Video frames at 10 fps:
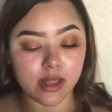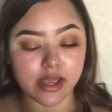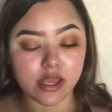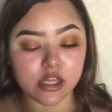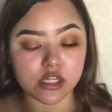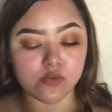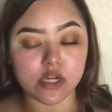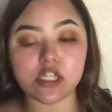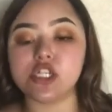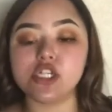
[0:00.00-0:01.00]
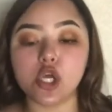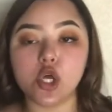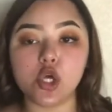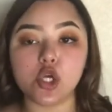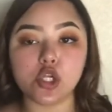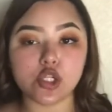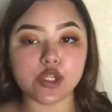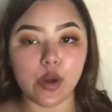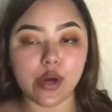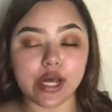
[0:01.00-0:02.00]
Like, it works
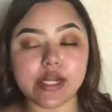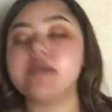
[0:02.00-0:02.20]
so good.